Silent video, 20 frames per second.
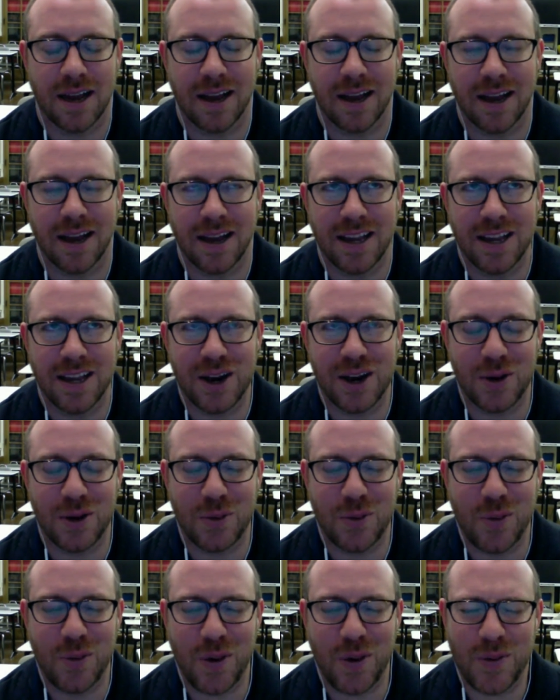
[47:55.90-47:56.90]
you know,
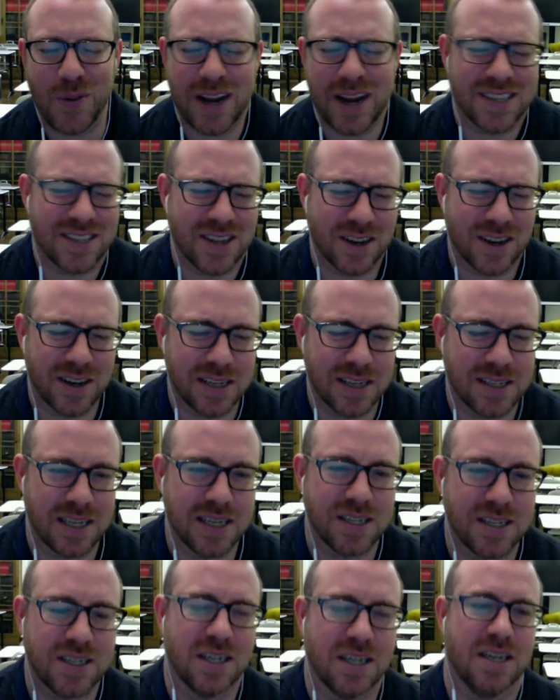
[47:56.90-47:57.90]
when I started
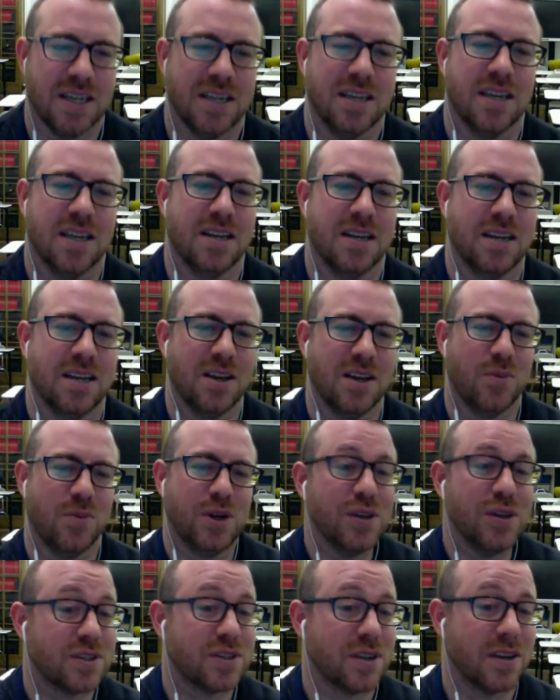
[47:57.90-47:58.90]
teaching and, you know, when
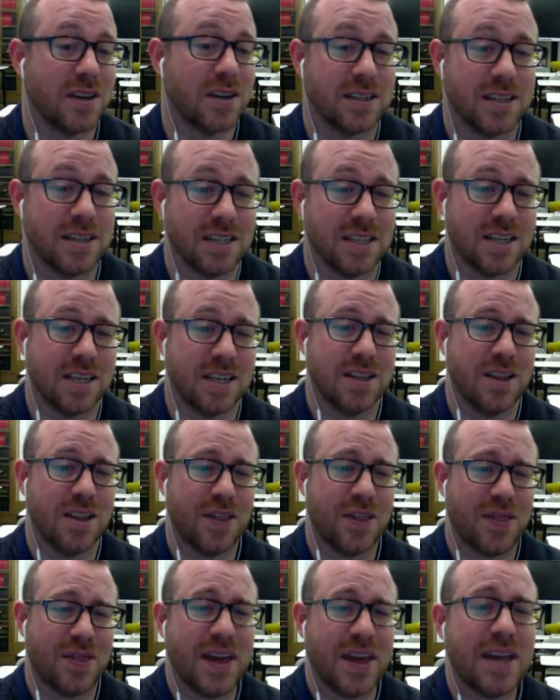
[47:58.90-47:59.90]
you started teaching,
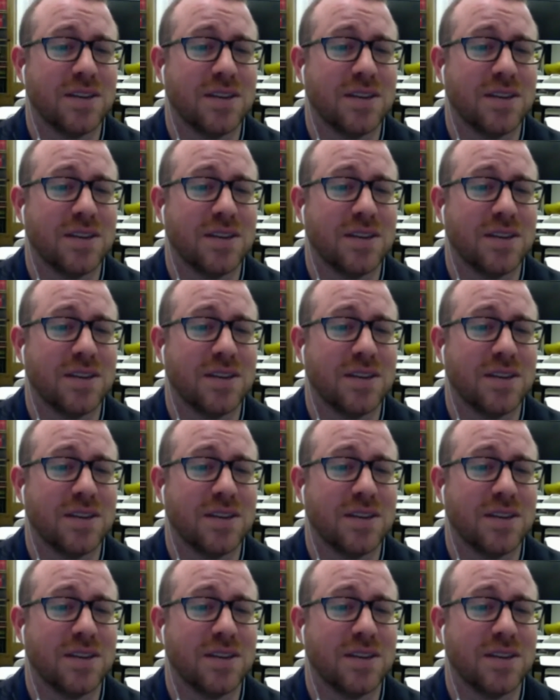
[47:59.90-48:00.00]
things are